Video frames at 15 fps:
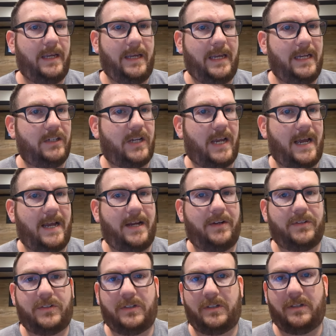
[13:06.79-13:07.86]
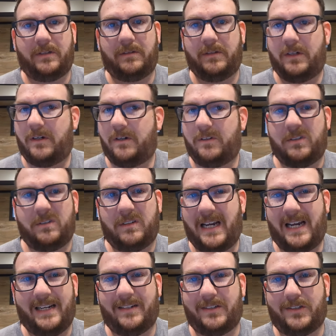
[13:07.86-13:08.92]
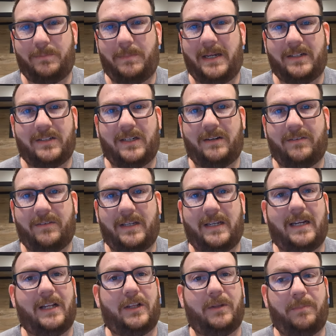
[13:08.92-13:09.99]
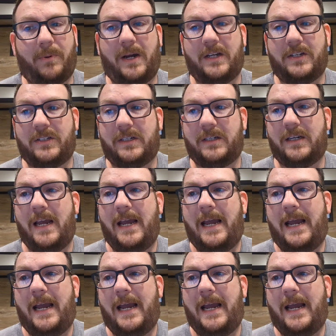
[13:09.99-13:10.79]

each house and you know just kind of the specs and everything and the pricing